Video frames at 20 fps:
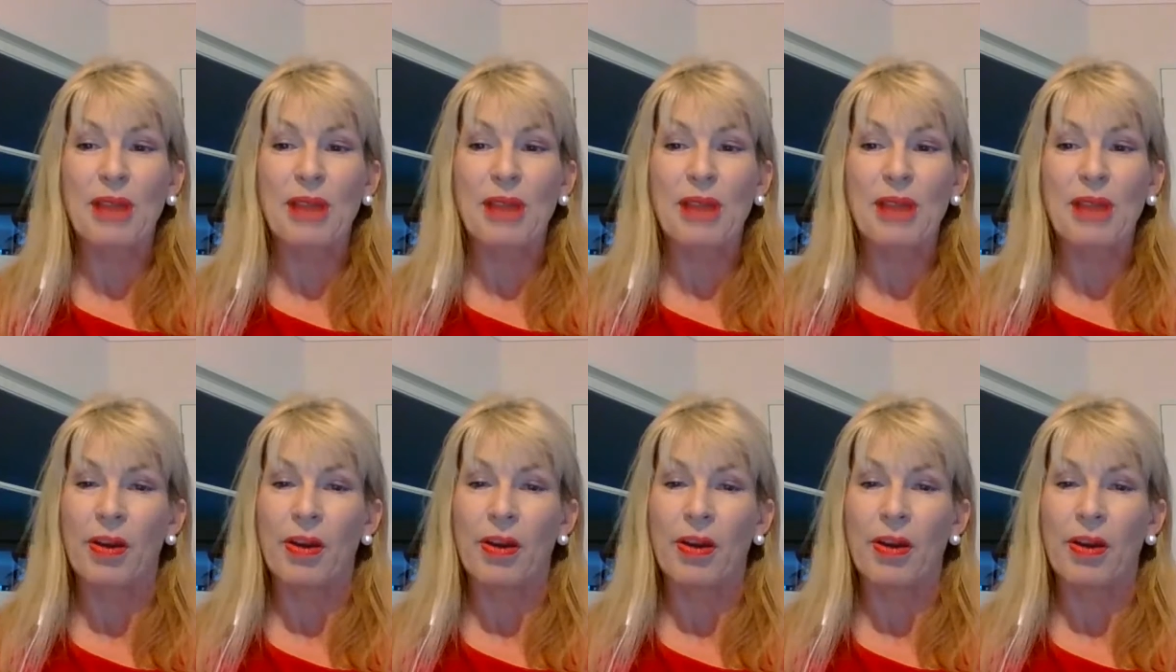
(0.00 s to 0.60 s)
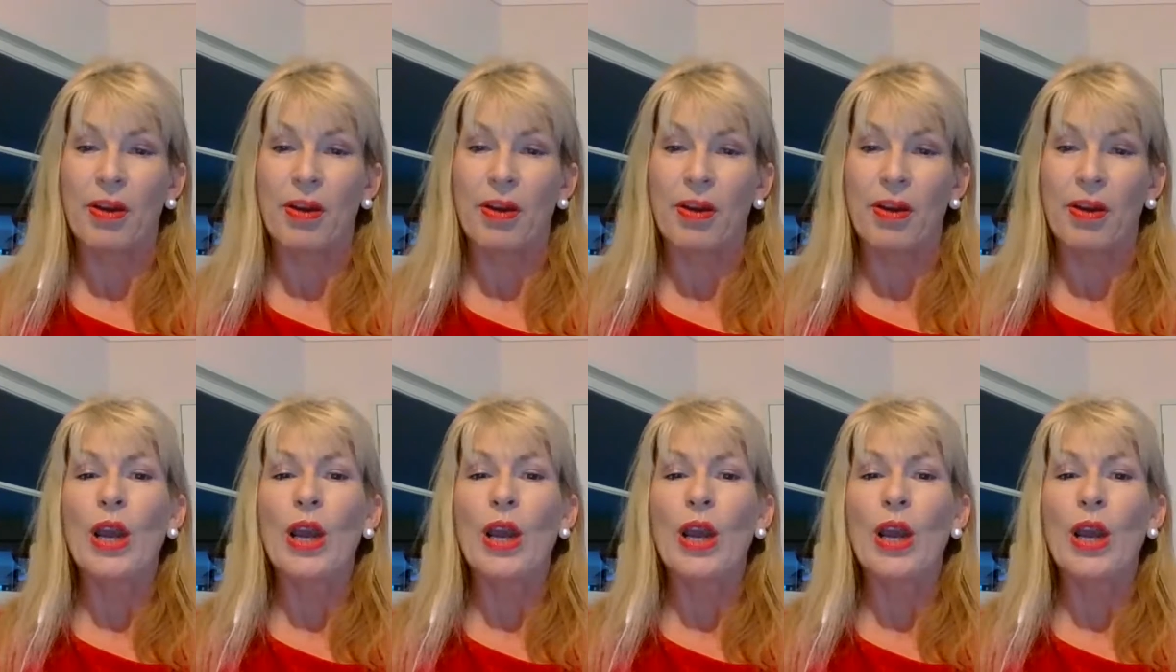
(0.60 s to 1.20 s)
where you
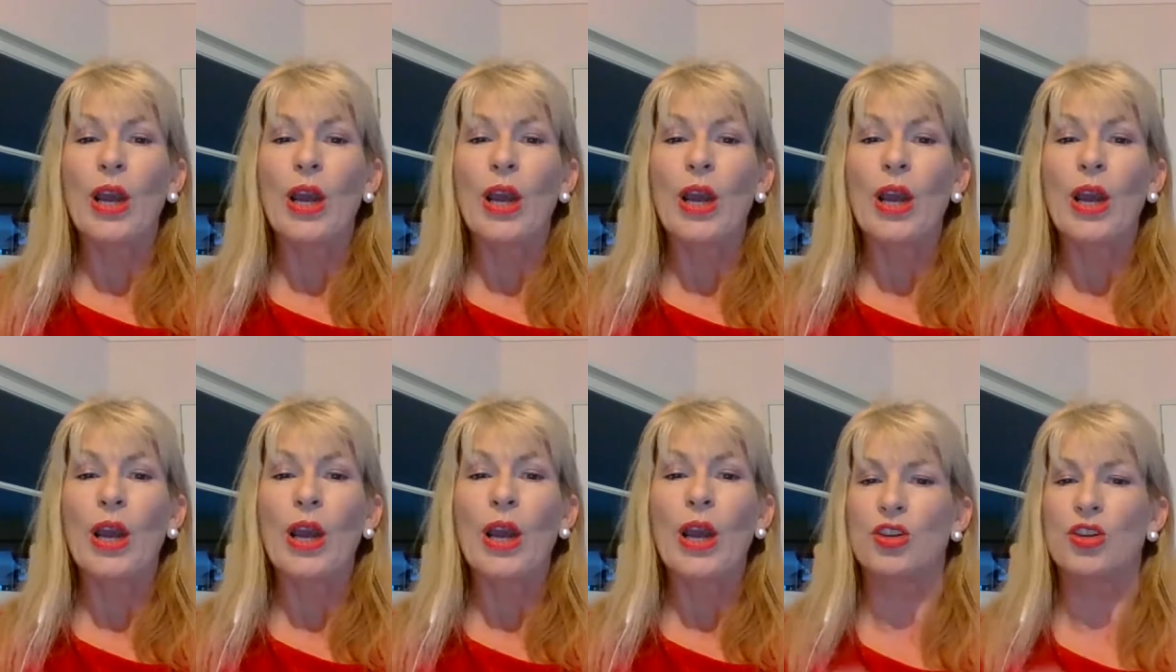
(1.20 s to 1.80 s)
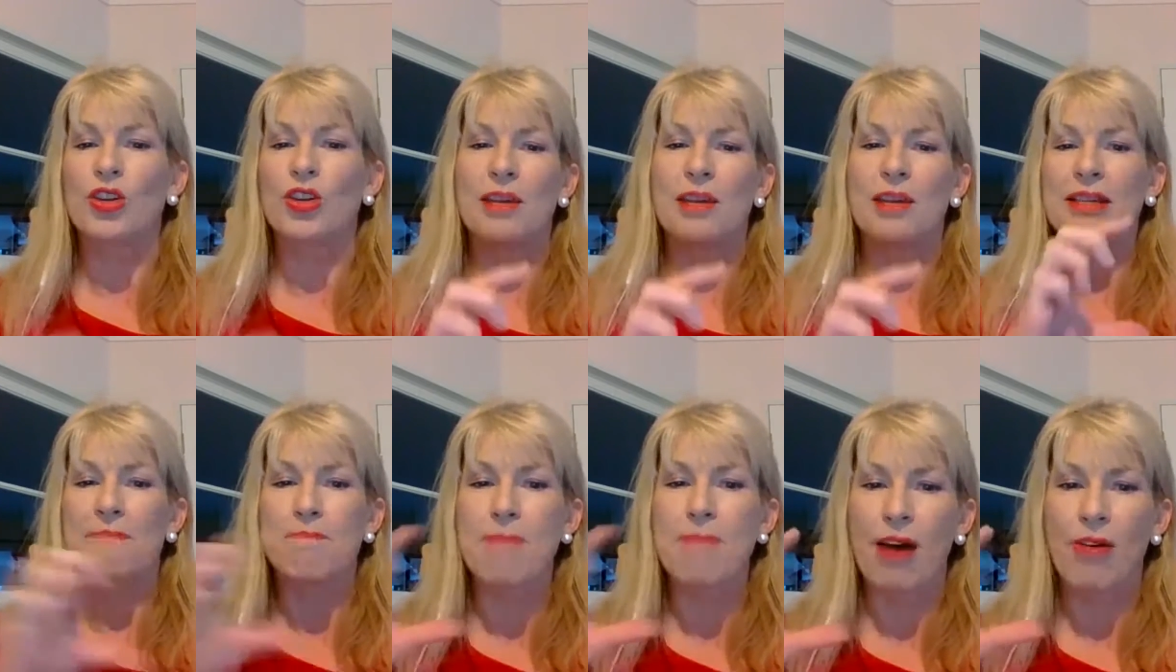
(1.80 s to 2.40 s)
just have a shot on
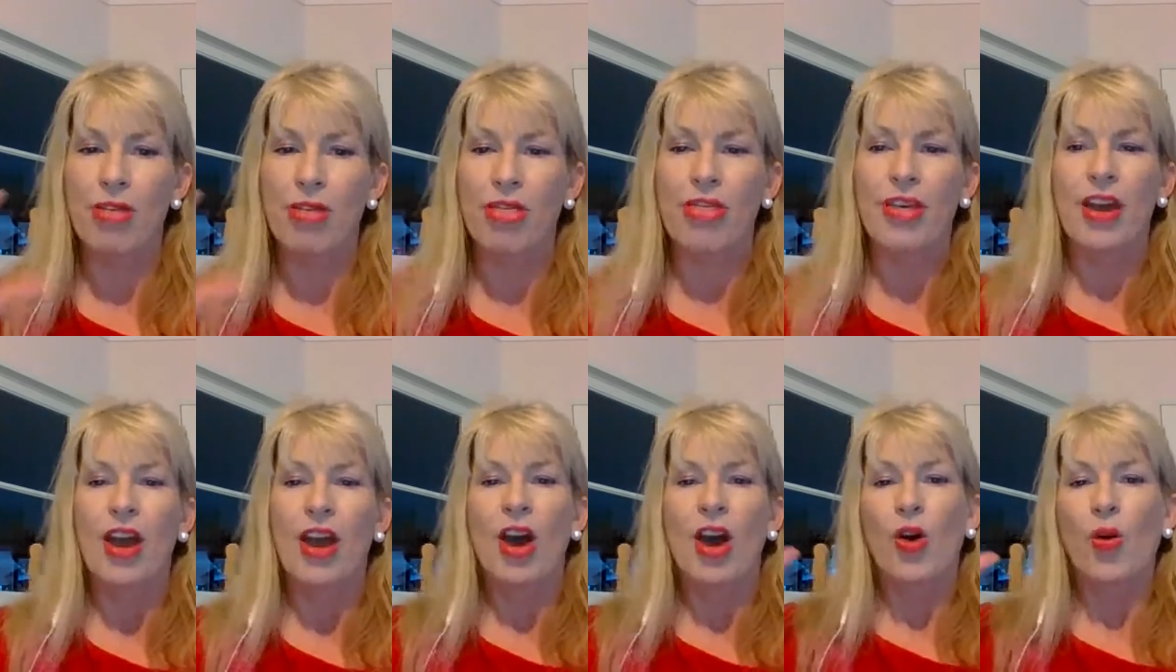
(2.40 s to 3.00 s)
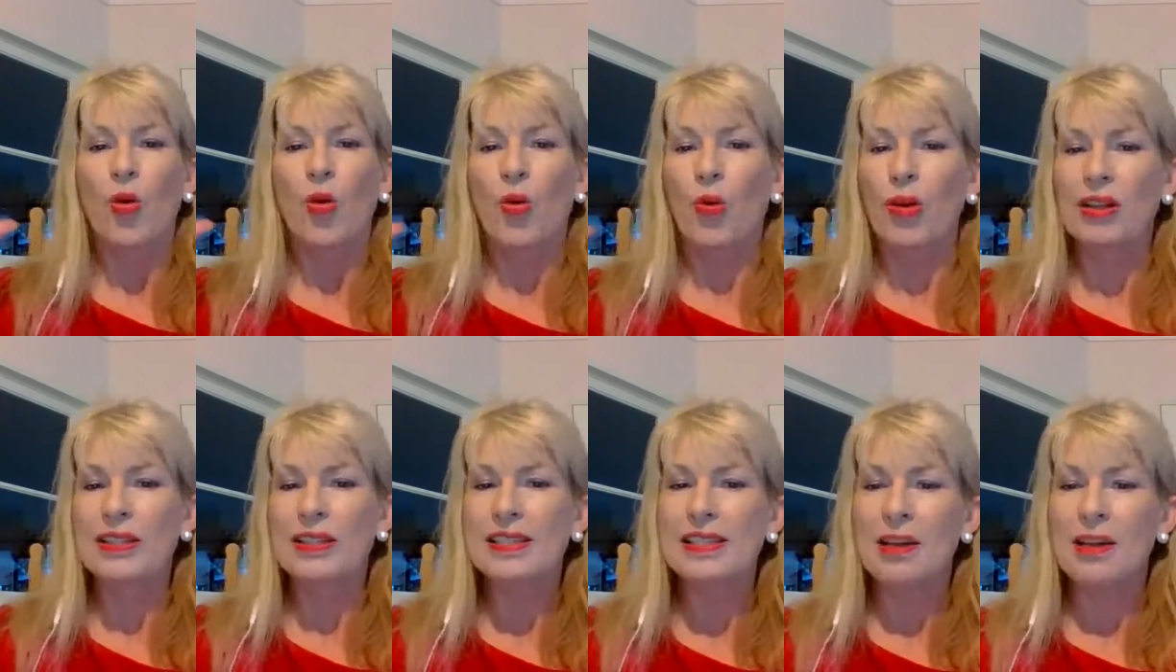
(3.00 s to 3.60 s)
somebody's mouth
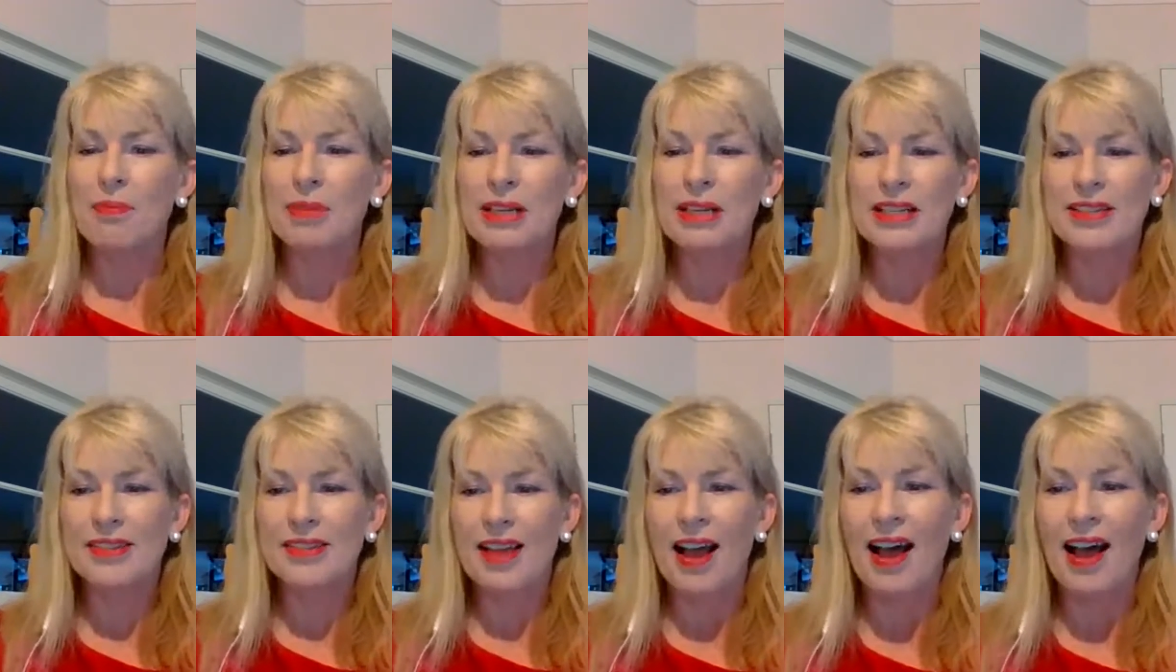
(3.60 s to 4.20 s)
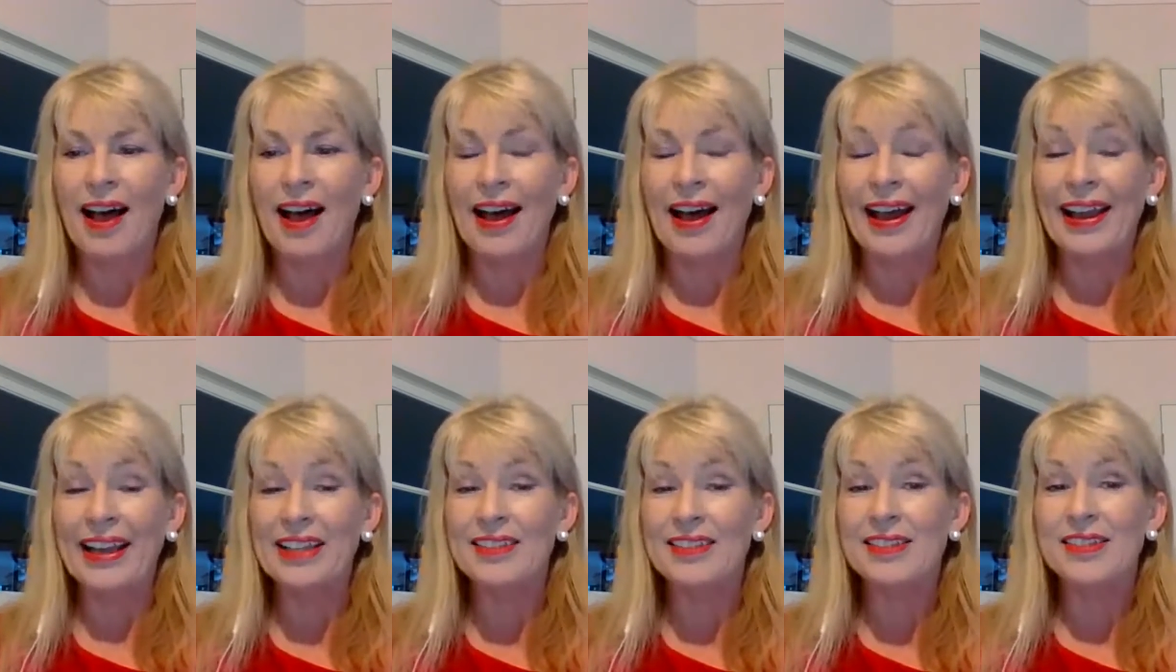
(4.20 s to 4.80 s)
or on somebody's
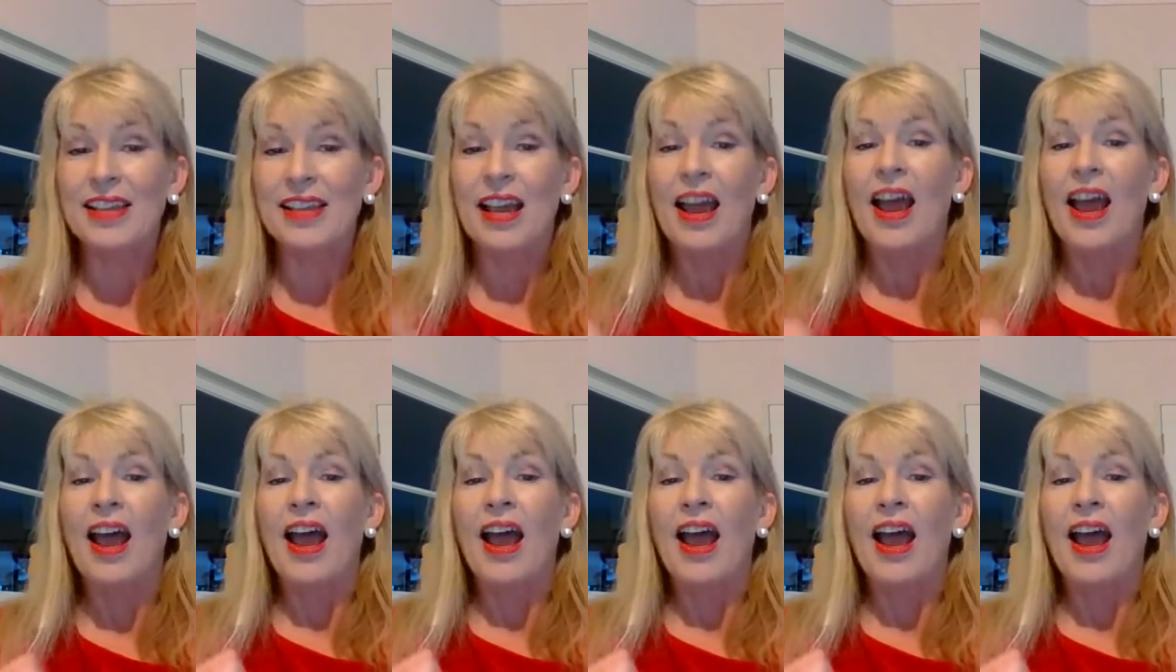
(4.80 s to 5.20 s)
eyes,